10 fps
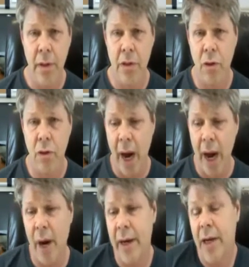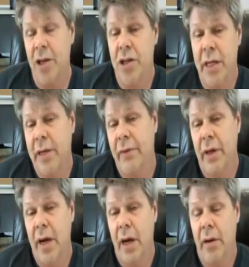So in my mind, I just need to
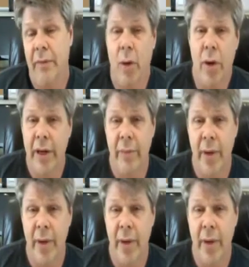figure out if I want to